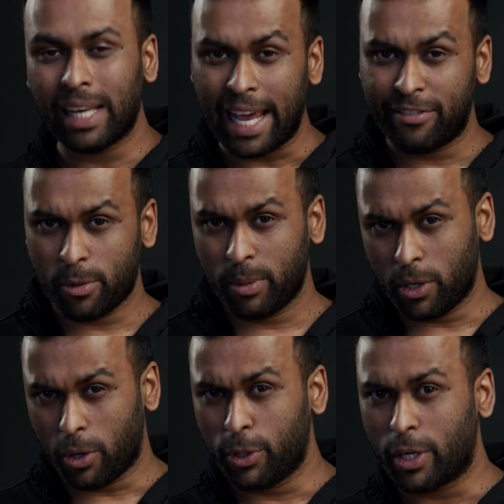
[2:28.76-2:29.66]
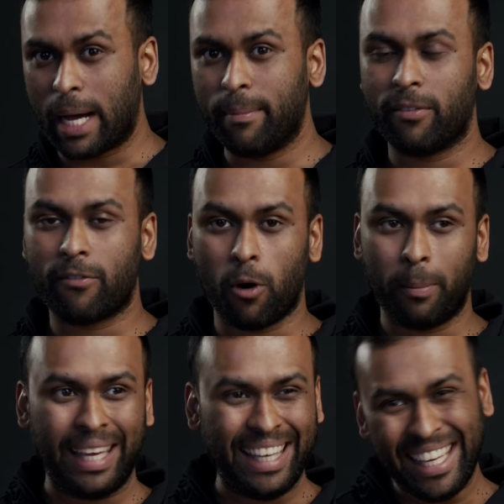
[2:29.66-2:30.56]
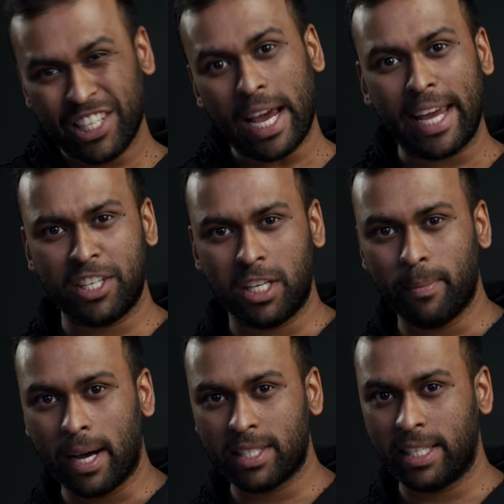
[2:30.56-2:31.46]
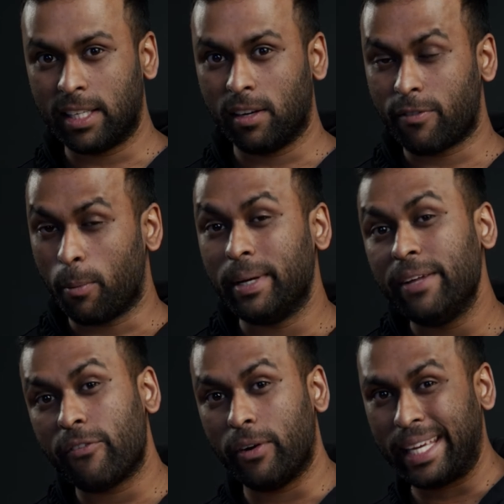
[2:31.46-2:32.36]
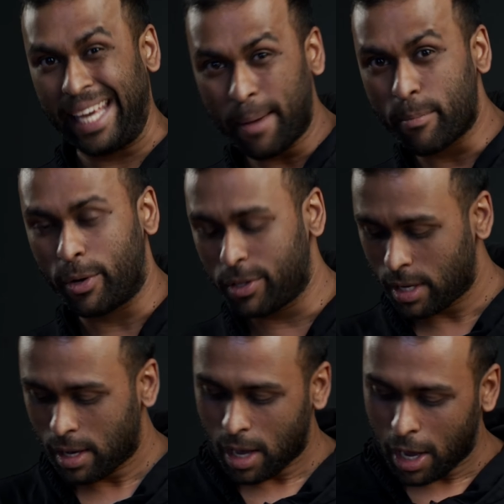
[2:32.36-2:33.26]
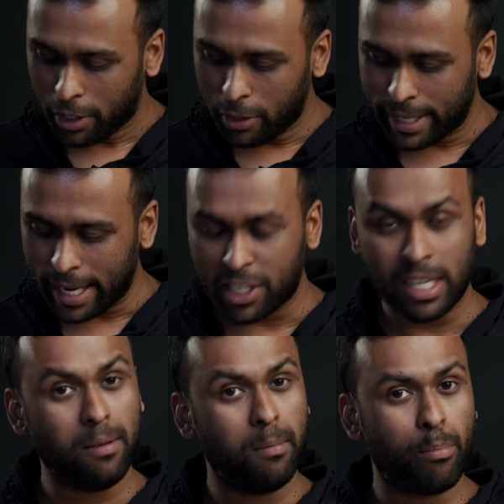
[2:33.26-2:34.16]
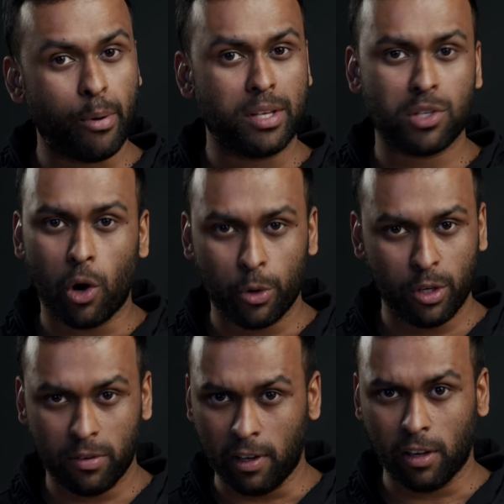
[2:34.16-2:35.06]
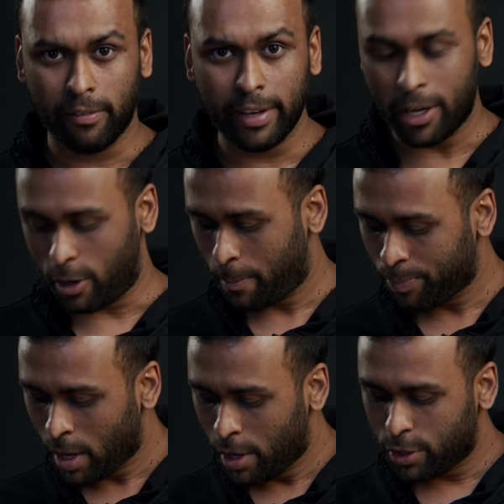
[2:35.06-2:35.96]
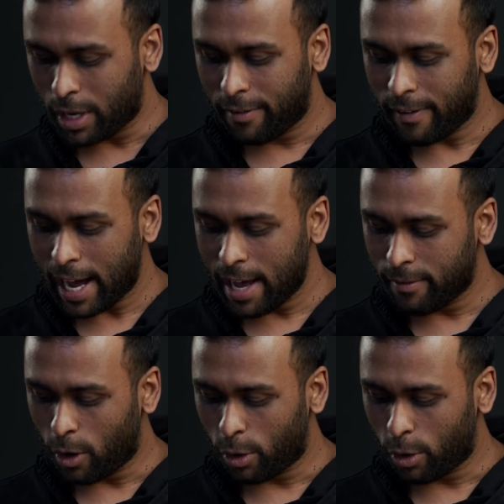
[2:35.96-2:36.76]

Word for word: to live stream the audio coming from each HDMI signal from different cameras, you can actually press audio follow video. So if I have